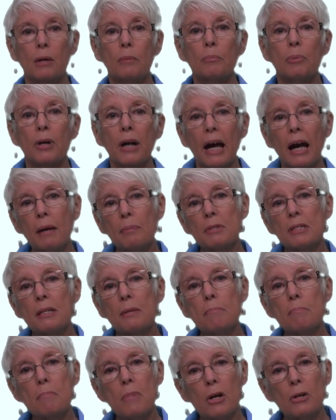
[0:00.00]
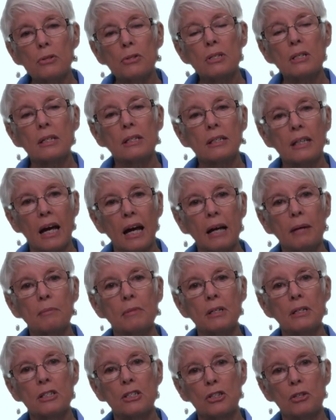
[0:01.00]
Perhaps the most
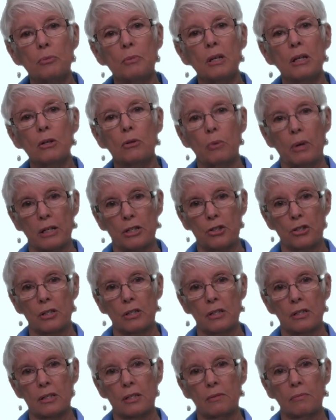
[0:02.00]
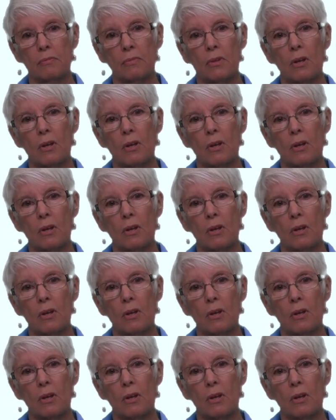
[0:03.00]
time-consuming questions